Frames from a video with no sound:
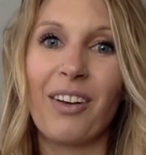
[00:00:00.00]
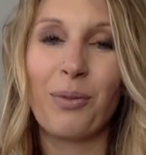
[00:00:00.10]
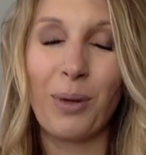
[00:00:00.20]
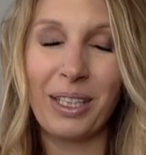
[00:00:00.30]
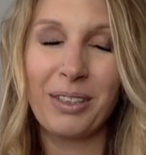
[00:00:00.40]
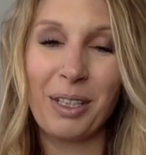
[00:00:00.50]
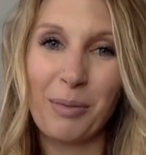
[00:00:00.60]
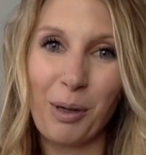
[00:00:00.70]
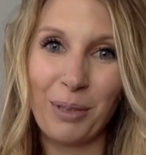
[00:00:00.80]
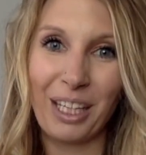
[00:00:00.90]
will
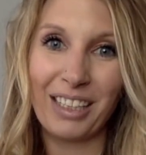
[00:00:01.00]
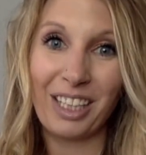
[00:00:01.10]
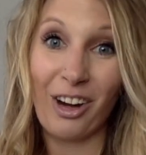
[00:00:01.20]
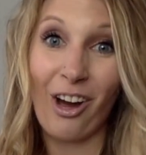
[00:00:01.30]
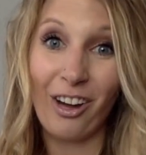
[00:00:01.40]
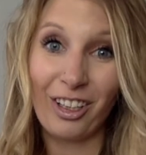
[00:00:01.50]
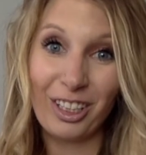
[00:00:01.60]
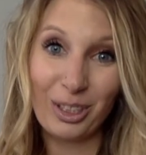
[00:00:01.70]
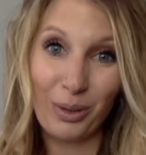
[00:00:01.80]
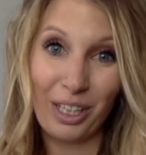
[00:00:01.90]
immobilize in
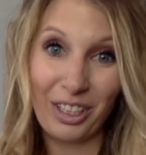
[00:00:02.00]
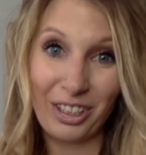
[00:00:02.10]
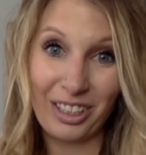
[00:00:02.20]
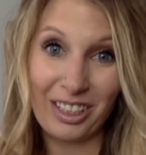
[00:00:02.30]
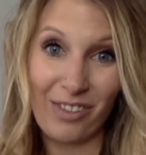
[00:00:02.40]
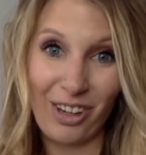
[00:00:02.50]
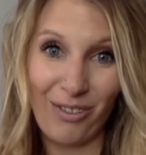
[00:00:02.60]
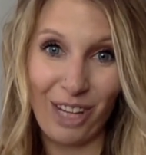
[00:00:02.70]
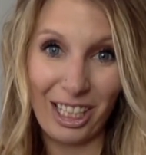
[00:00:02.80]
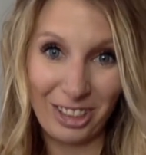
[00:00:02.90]
120 degrees of knee
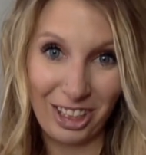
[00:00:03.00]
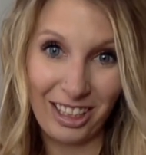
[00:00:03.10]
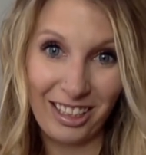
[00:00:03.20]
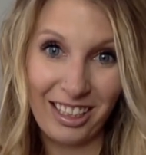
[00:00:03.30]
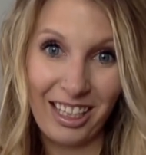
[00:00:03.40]
flexion.